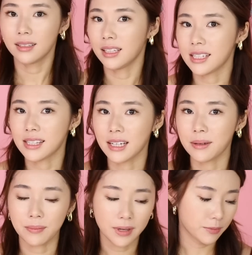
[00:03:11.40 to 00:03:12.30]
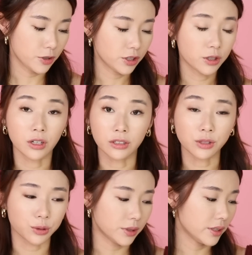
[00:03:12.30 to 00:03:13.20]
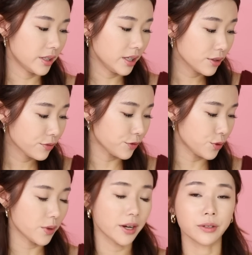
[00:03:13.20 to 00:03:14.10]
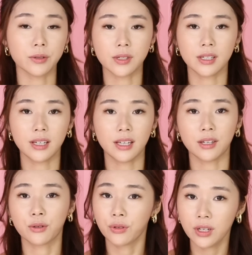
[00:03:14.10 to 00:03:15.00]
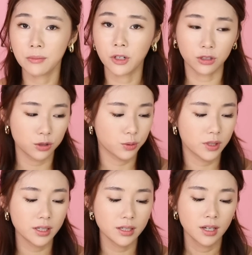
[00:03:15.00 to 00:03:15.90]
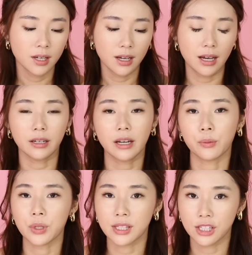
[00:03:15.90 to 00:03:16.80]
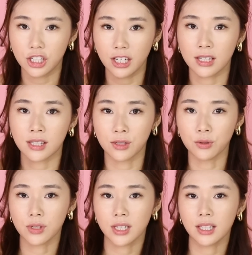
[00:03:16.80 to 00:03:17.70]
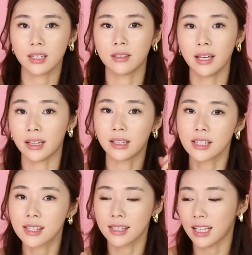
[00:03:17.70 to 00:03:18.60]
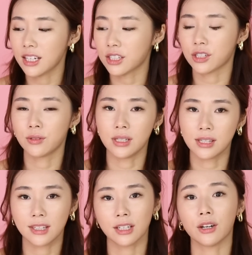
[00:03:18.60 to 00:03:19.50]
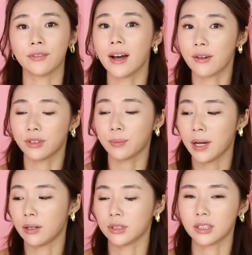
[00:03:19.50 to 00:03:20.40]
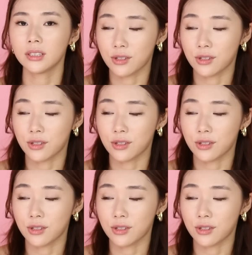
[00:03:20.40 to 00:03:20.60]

Next up, I'm going to contour. If you are using a cream contour, I would suggest using it at this stage instead of after powder.